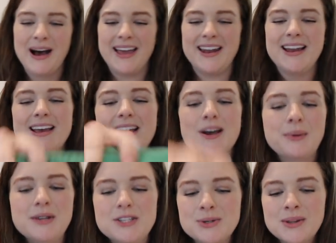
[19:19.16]
but
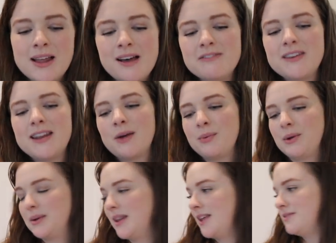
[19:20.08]
we do love it and we
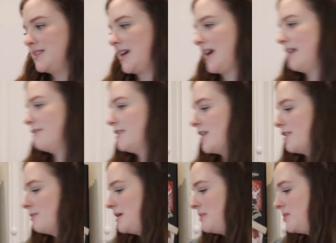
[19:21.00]
would love to have
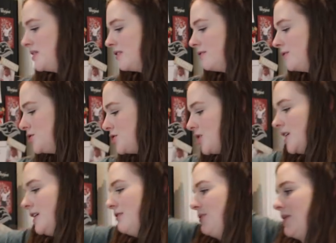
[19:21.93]
another baby in the future
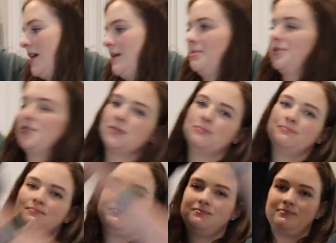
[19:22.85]
if we're able to.
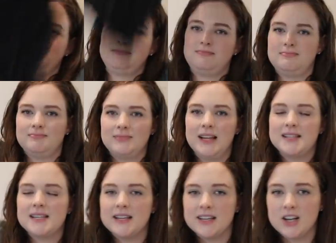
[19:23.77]

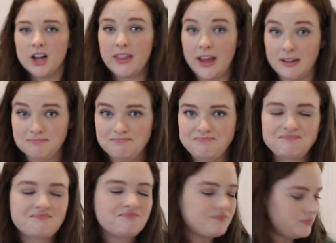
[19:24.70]
Let's end it on that.
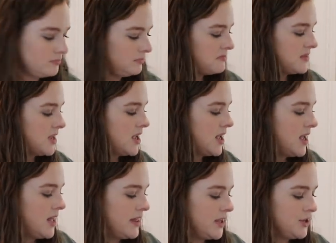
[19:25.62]

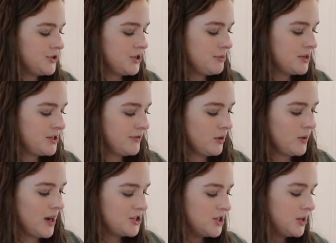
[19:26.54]
Thank you so much for
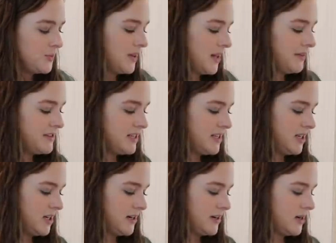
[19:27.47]
watching. Would love to
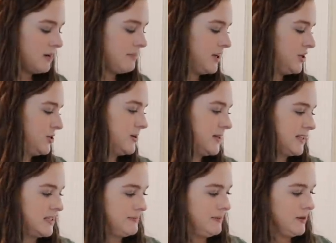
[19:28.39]
hear about your
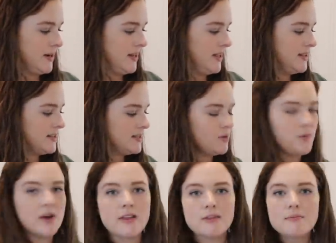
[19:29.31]
experience
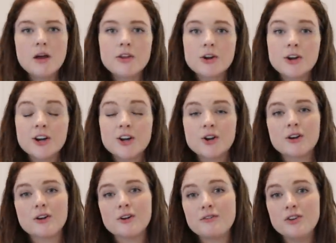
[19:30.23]
with motherhood
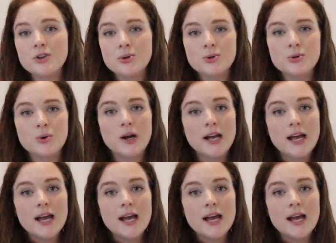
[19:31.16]
or if you